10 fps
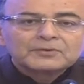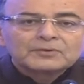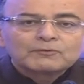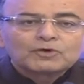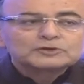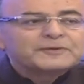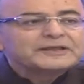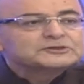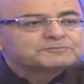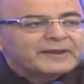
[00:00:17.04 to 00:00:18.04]
was being
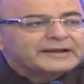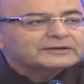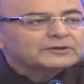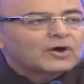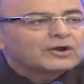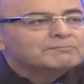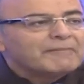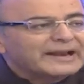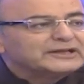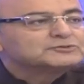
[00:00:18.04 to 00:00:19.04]
spent on
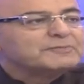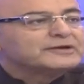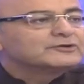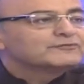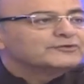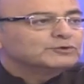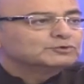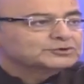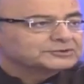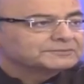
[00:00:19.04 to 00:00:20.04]
management of news.